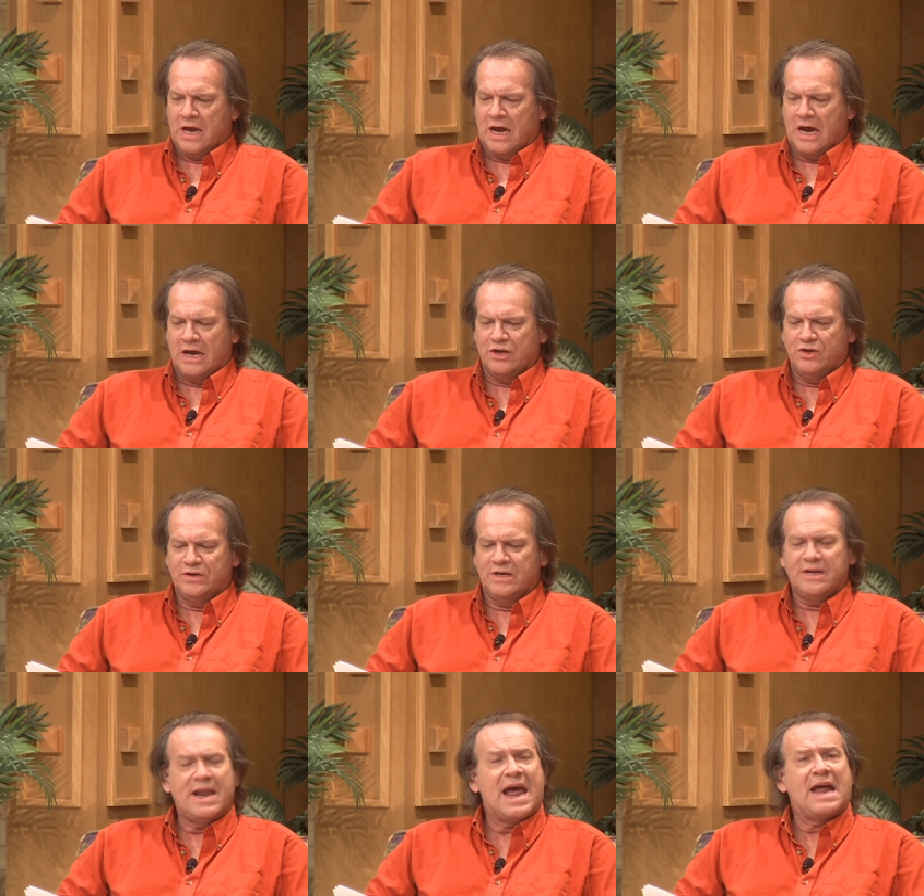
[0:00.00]
Uh, you
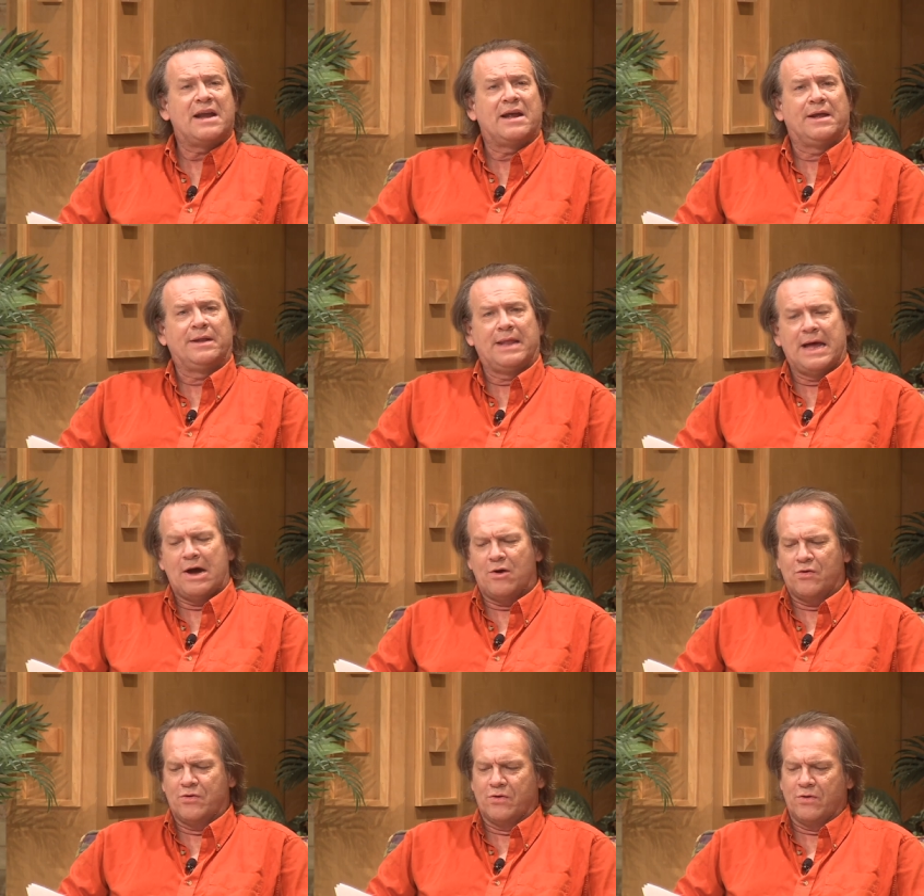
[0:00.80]
did not
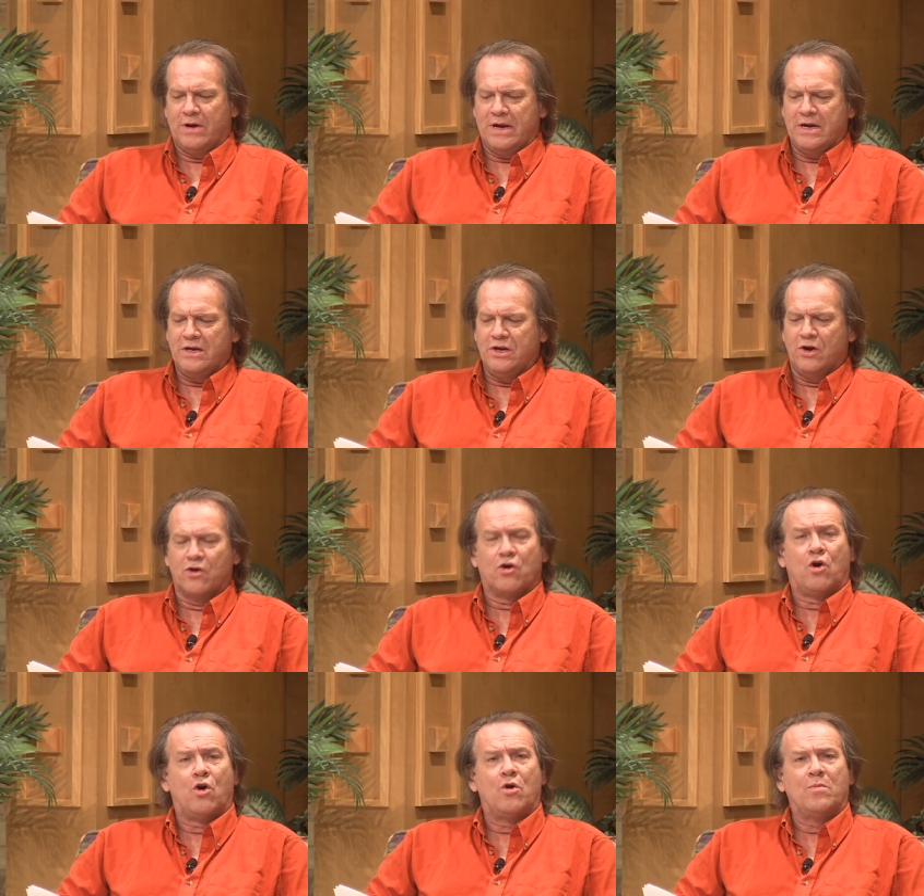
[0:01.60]
allow her in your
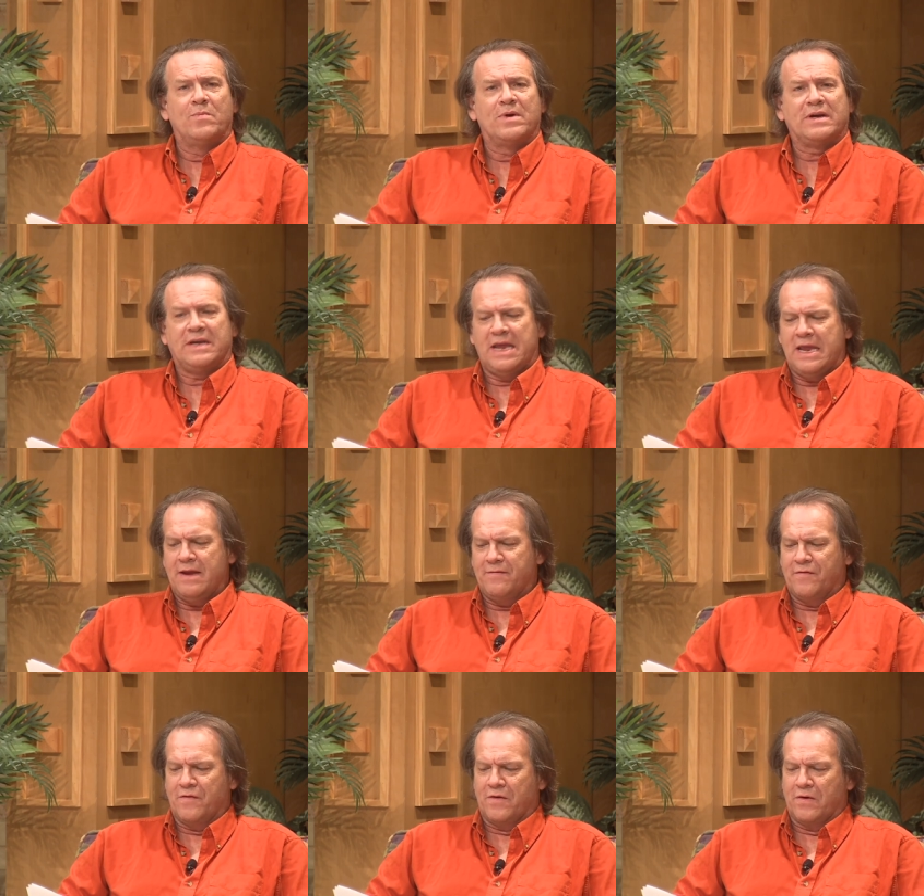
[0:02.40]
home, but
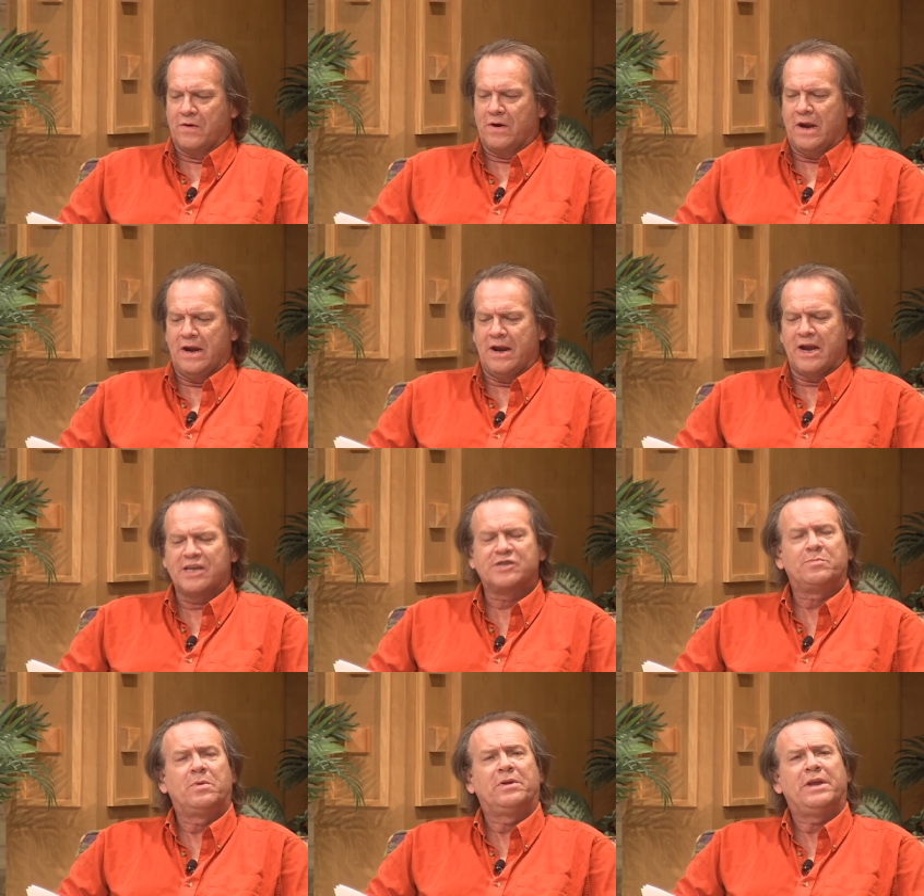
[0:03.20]
gave her an
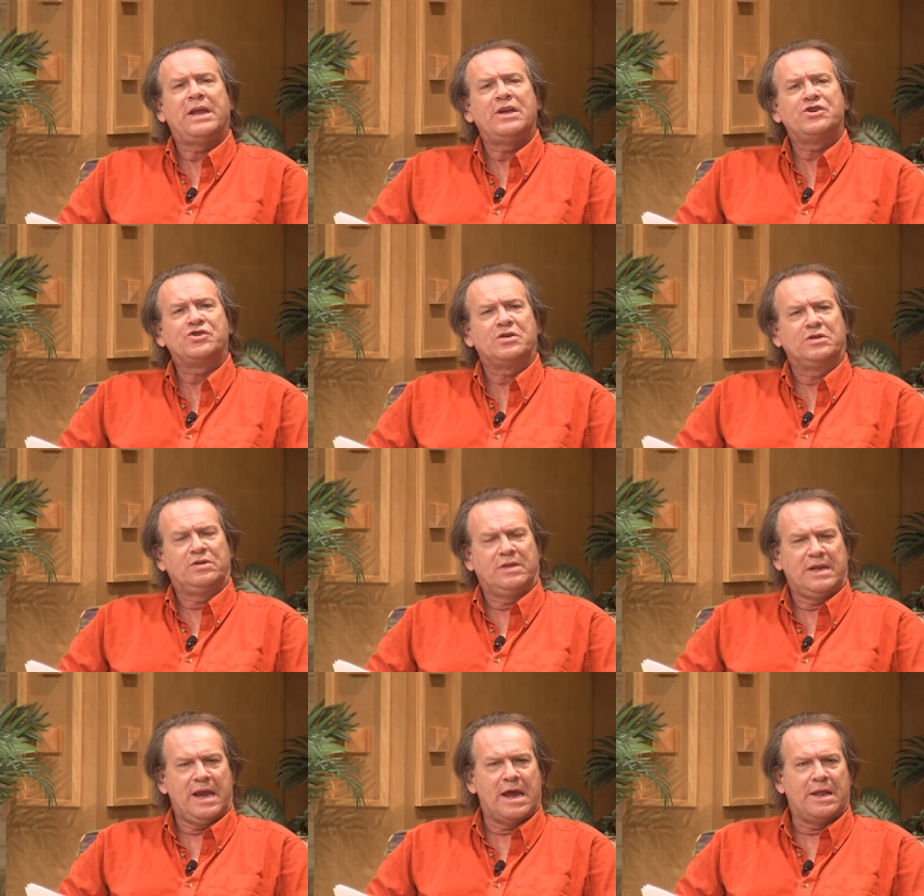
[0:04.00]
explanation
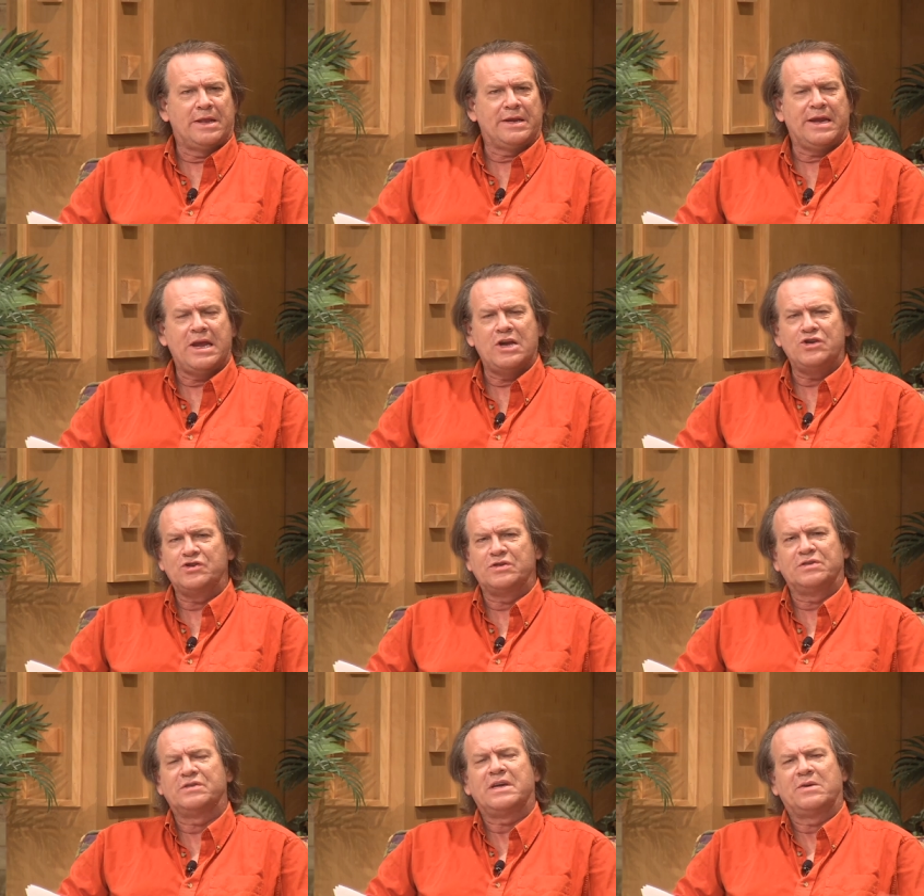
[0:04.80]
to the
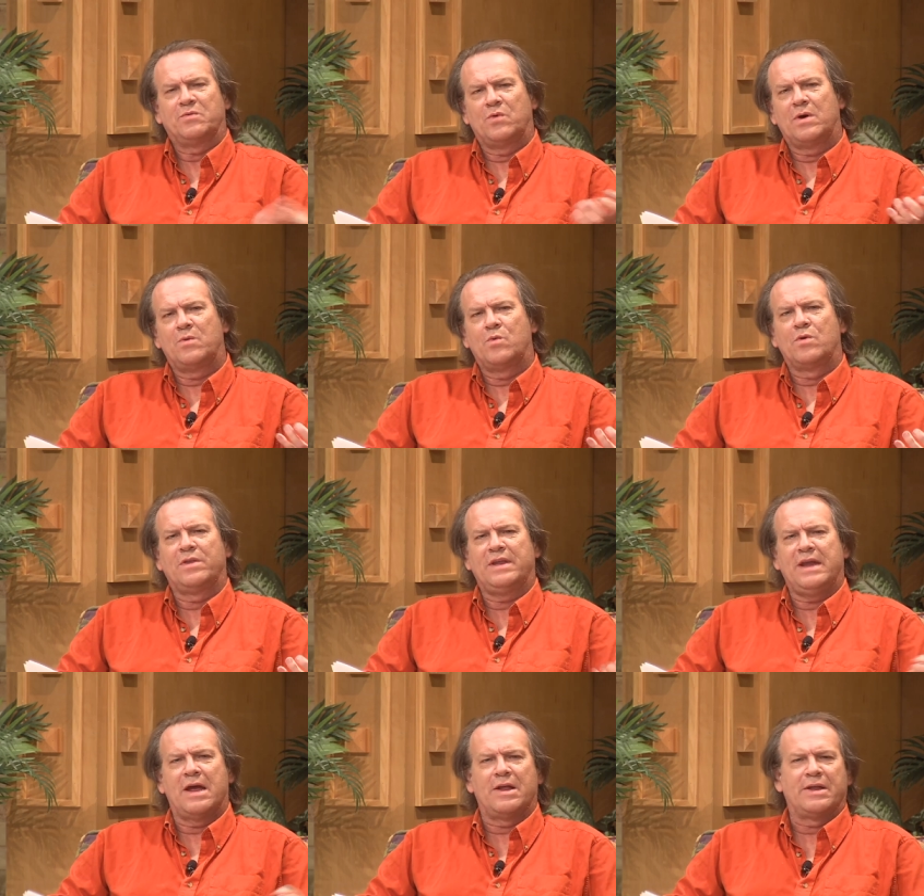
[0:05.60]
allegations. And what were
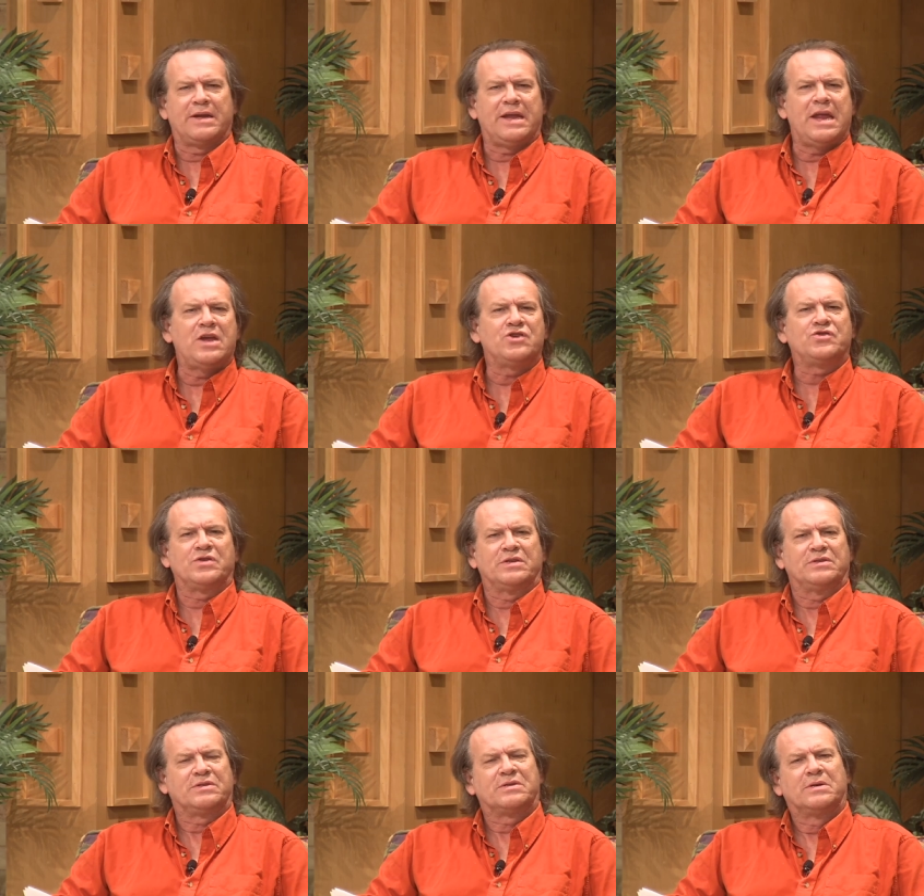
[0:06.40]
the
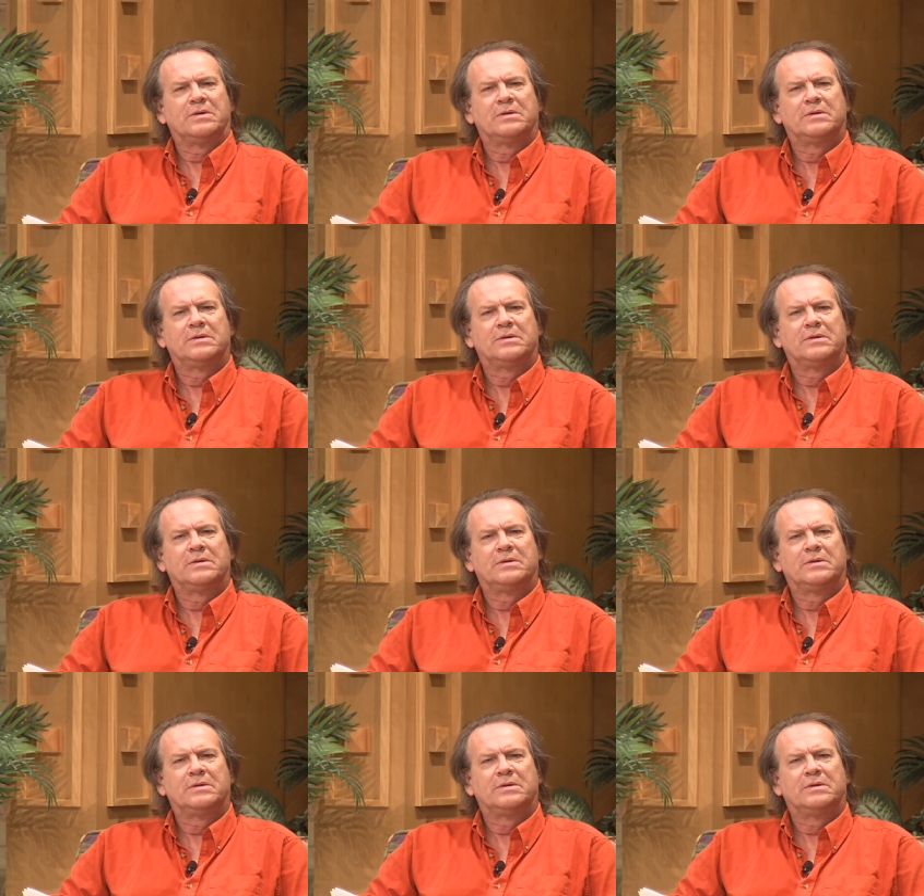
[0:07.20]
allegations?